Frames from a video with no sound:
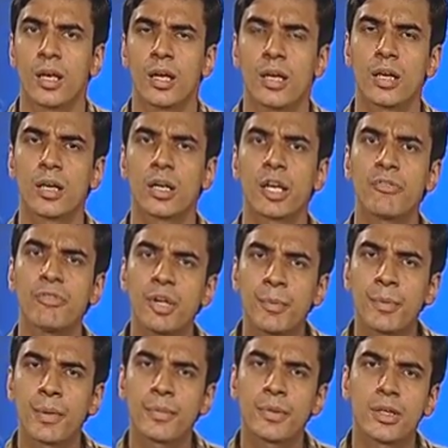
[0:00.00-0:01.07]
If you
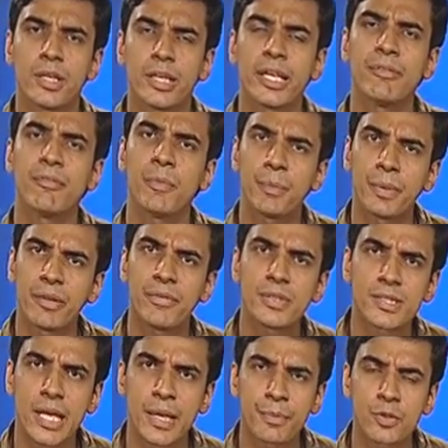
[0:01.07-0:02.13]
remember, in our
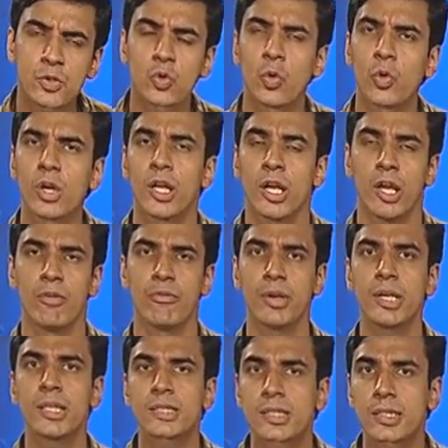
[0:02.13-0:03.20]
previous episode we
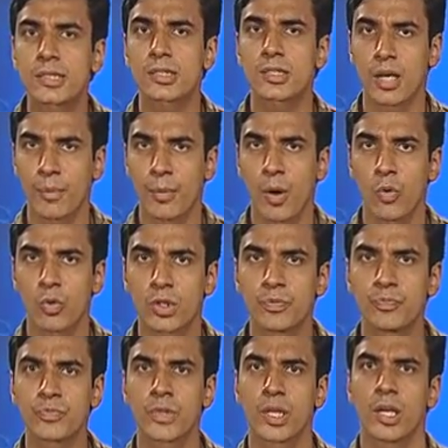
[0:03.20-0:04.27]
discussed about
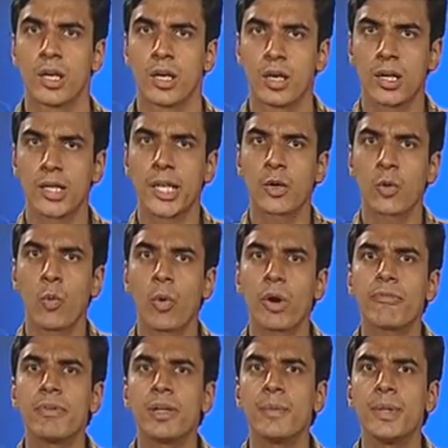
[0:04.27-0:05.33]
that
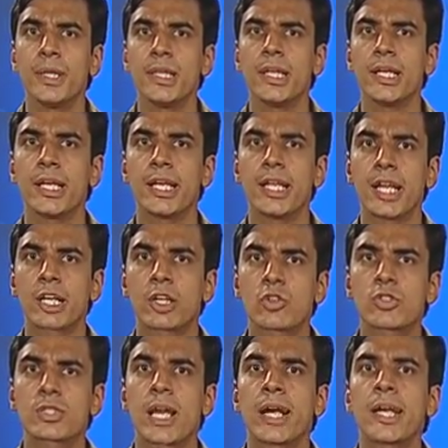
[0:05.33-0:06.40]
what will be the
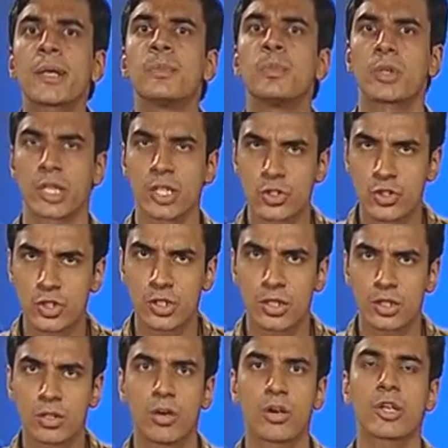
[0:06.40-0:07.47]
electrostatic potential,
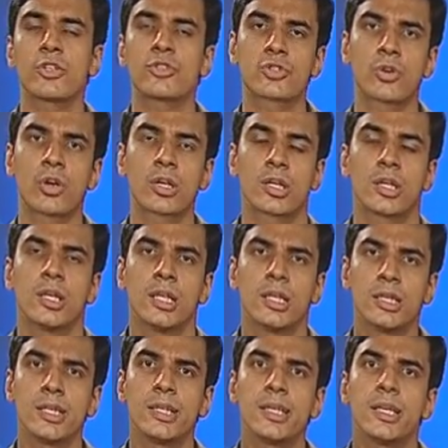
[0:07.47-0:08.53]
or in short
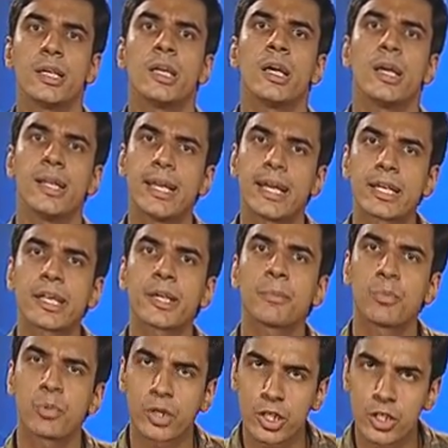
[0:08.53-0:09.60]
the electric
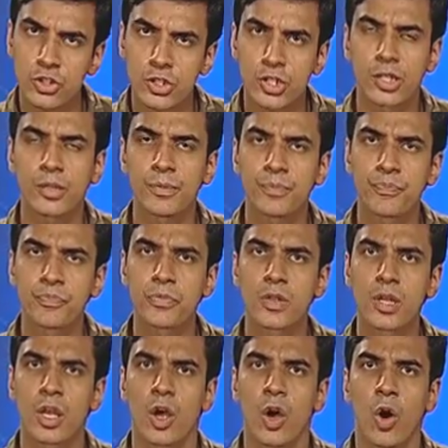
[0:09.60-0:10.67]
potential
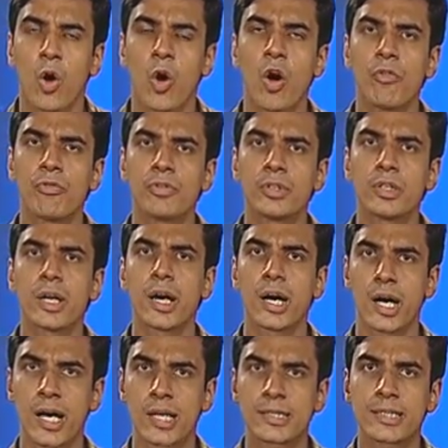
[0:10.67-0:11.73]
of
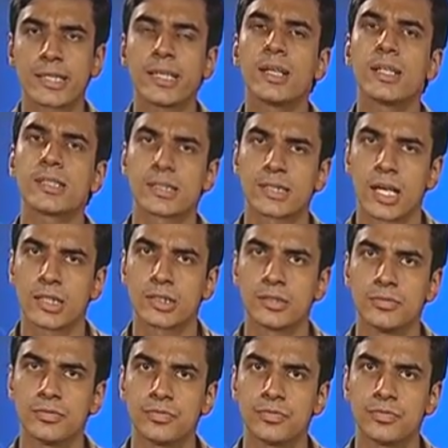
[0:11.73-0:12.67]
a single charge,